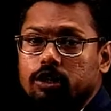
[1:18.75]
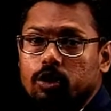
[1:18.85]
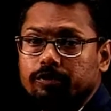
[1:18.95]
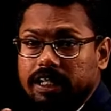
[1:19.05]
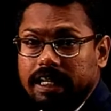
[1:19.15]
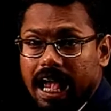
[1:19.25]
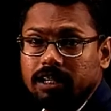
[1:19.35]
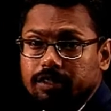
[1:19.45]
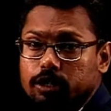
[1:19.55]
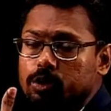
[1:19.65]
We can
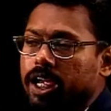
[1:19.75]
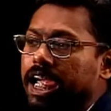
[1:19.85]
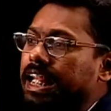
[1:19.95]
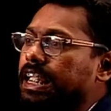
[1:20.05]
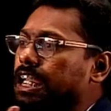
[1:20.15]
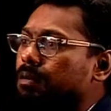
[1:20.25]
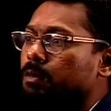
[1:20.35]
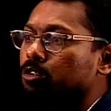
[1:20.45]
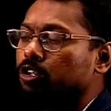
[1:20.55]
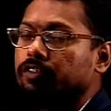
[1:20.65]
withdraw any
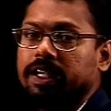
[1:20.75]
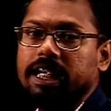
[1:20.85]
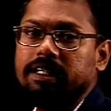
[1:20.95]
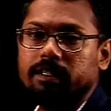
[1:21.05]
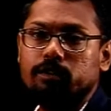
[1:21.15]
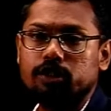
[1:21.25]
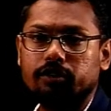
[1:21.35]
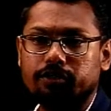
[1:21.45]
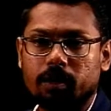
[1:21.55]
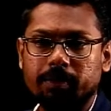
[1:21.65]
amount of heat energy
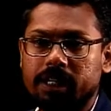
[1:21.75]
from it